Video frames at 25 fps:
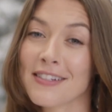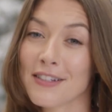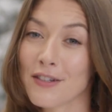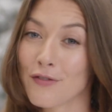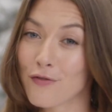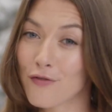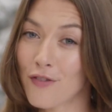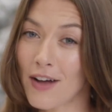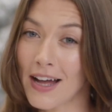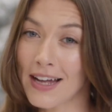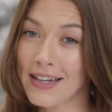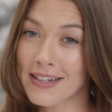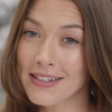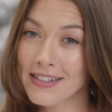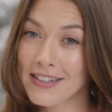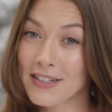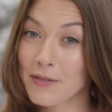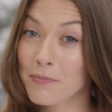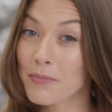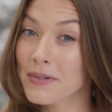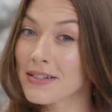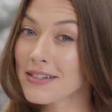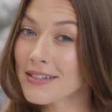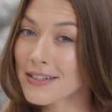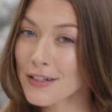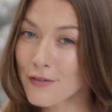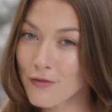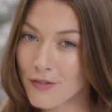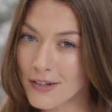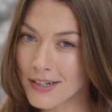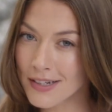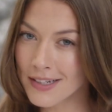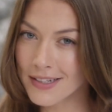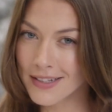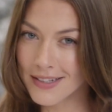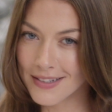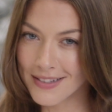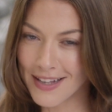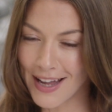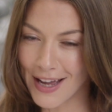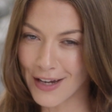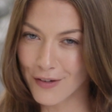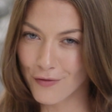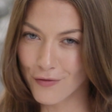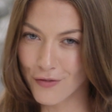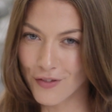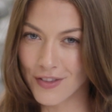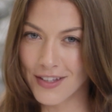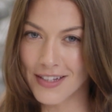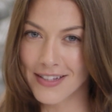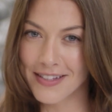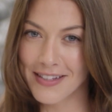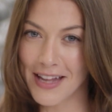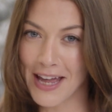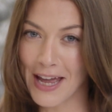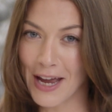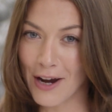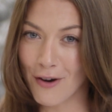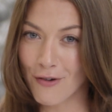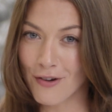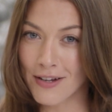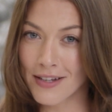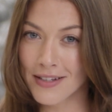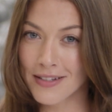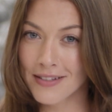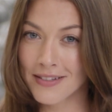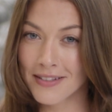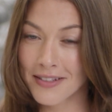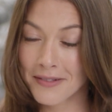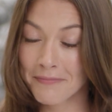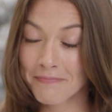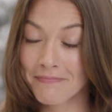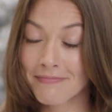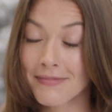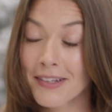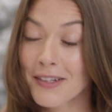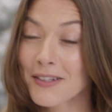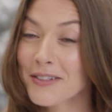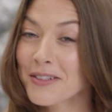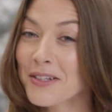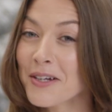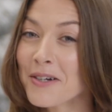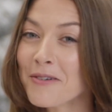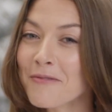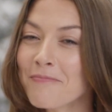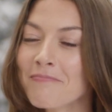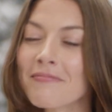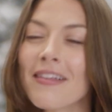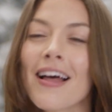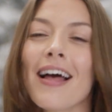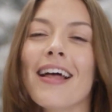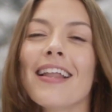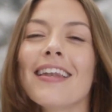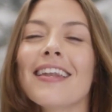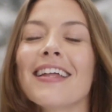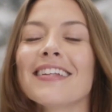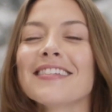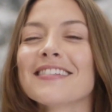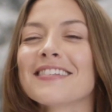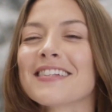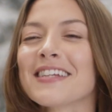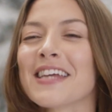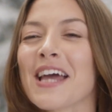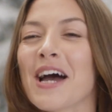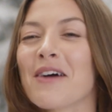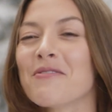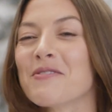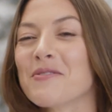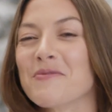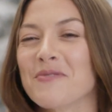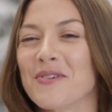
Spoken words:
a device specifically designed for these areas, so let's see how it